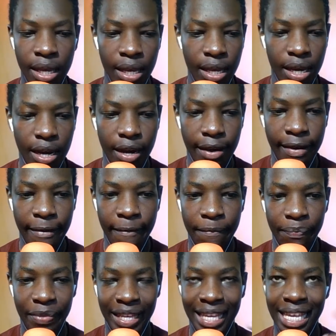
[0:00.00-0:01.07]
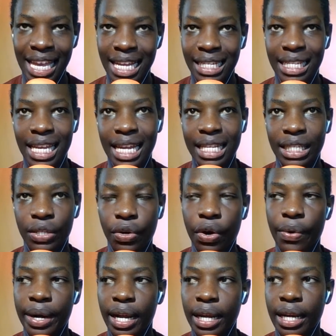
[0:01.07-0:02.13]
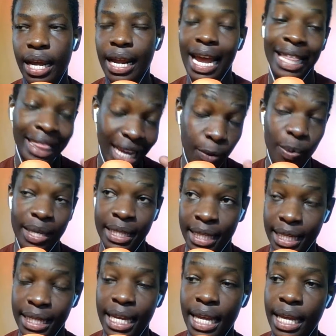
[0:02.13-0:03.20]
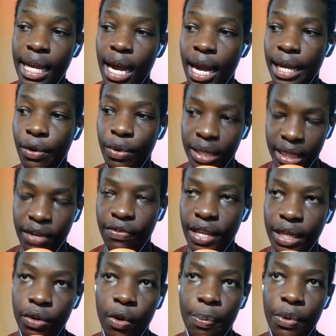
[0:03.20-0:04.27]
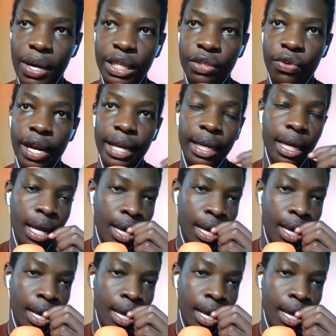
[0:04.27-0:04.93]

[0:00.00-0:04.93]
The KNTN is scoring, and that was the day I received that copyright strike.